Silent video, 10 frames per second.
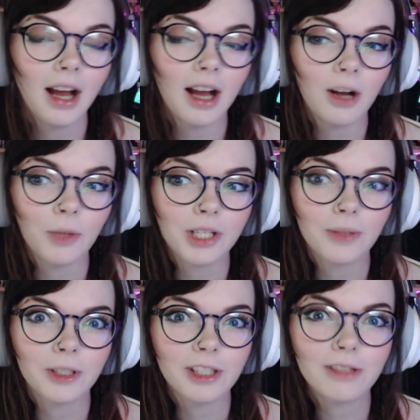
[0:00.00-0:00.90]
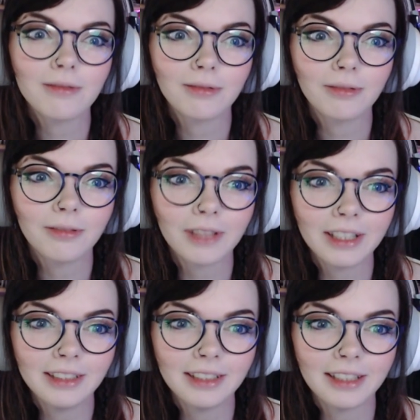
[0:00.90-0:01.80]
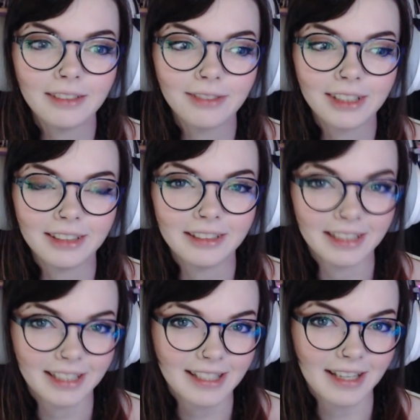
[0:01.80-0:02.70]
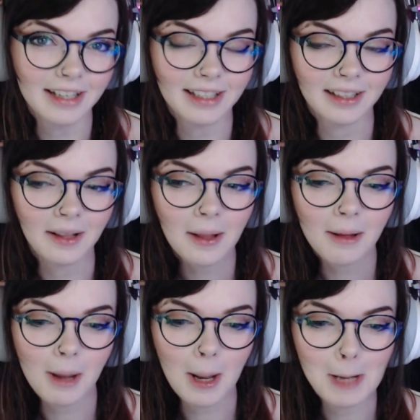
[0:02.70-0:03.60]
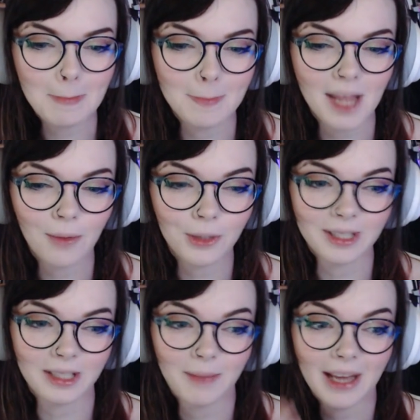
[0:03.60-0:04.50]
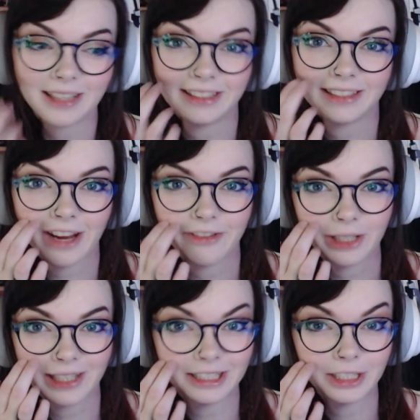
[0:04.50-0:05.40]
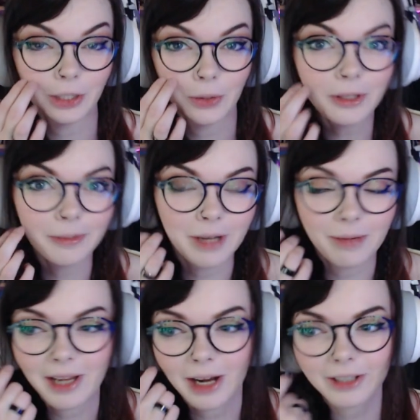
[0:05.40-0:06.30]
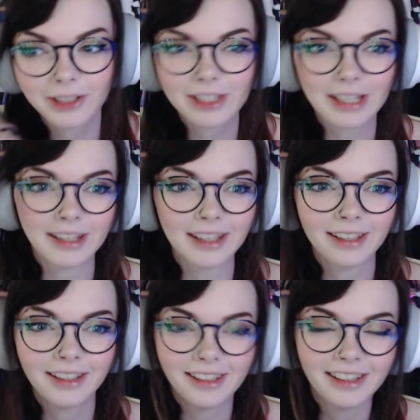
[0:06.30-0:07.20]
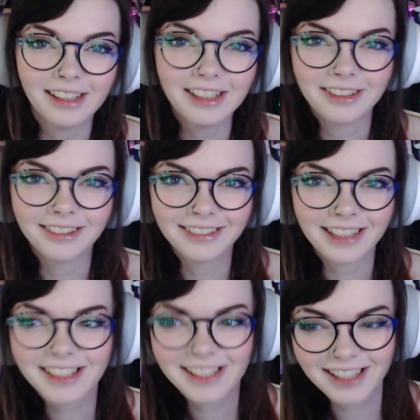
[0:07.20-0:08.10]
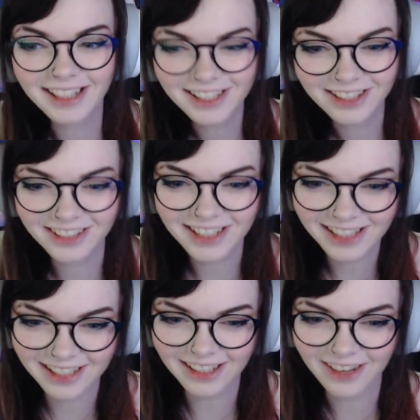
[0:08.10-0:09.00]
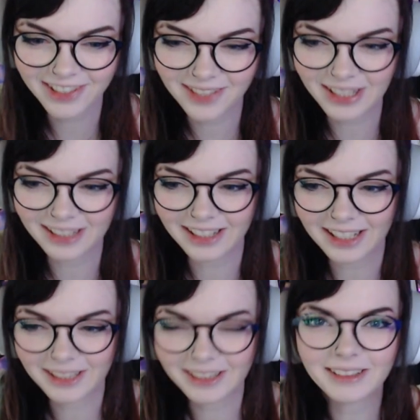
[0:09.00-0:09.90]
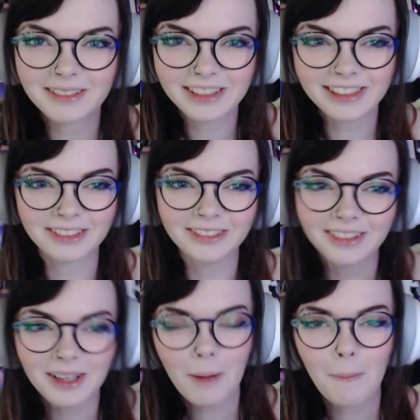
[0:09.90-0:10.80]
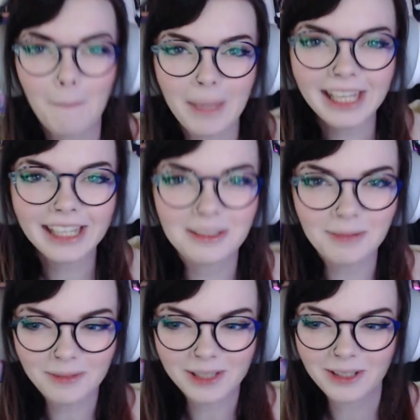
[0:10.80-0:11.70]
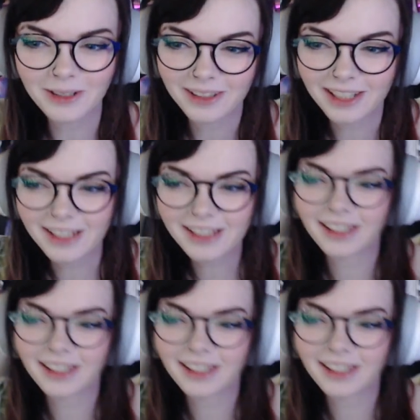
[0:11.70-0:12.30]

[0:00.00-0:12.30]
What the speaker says: Which was really, really exciting. I wasn't expecting to ever get to go to a premiere because, like, you know, that's crazy. You have to be, like, a, you know, big to be able to go to these.